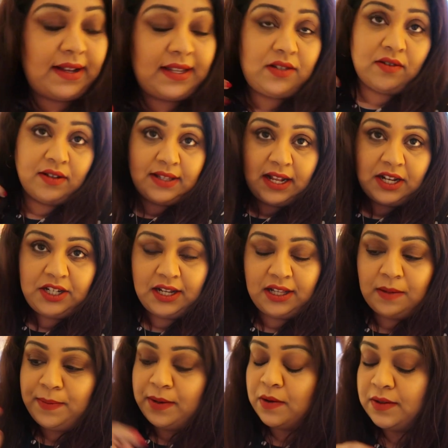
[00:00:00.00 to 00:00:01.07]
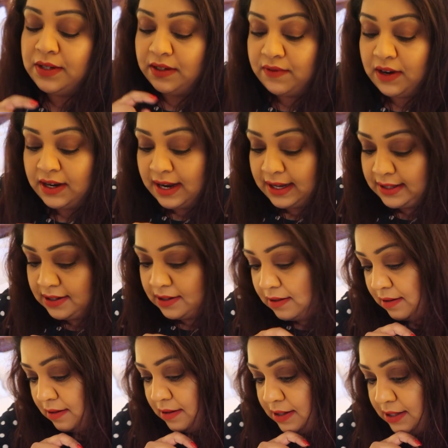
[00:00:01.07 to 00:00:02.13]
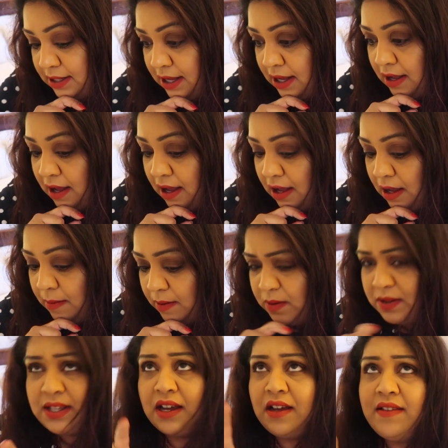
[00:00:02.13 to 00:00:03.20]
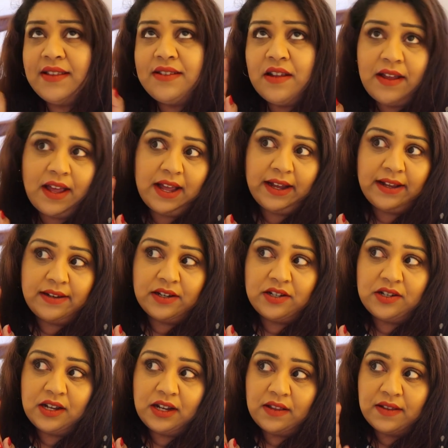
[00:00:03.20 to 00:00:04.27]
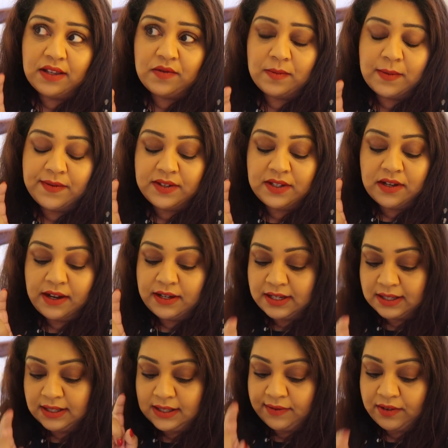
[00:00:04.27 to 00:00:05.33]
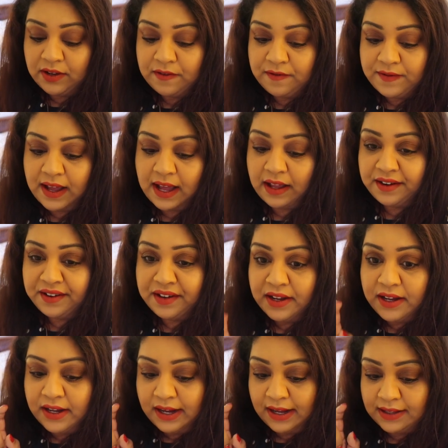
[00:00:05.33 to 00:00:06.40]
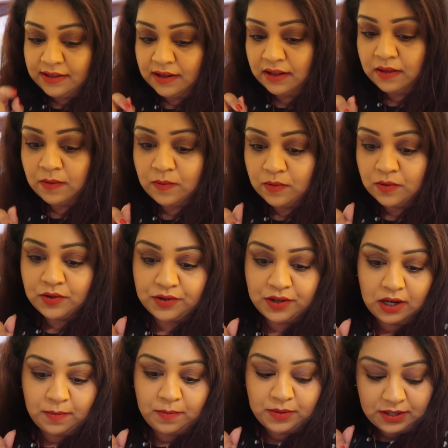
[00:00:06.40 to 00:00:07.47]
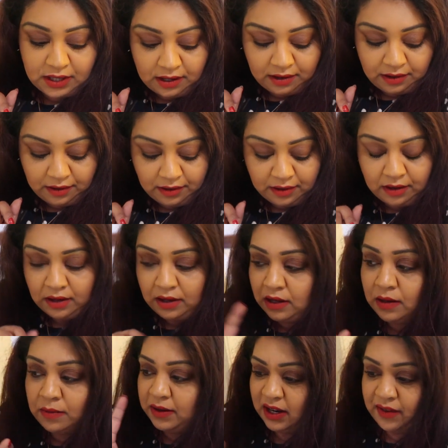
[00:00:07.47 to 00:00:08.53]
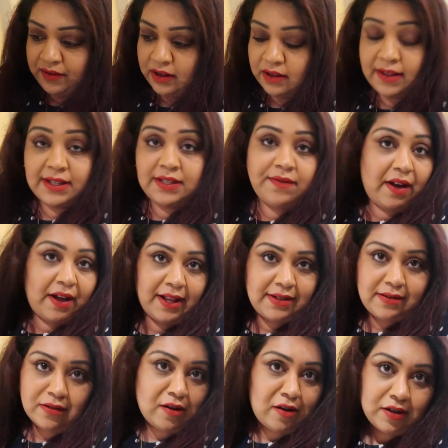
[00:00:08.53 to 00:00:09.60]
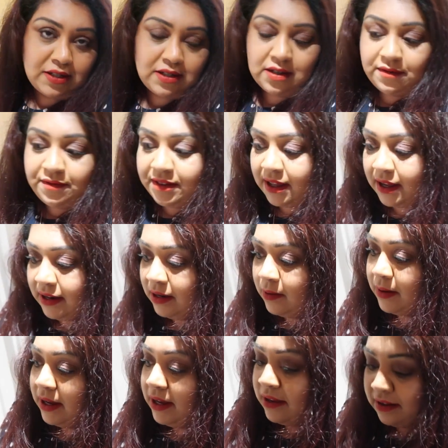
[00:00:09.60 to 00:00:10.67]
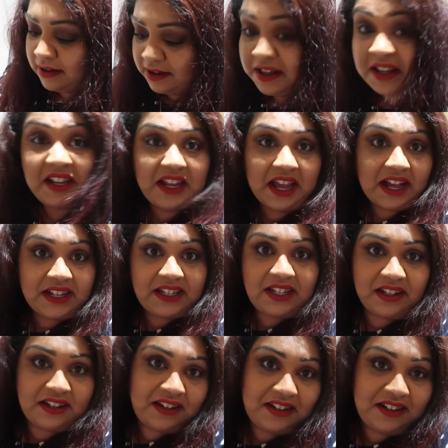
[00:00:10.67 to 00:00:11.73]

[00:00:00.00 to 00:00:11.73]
restaurant's actually in the building right next to ours. Also, there's no air conditioning in this room, I've just noticed, because I've got a fan inside the wardrobe, so whatever, that's fine. It's not hot enough for that anyway yet.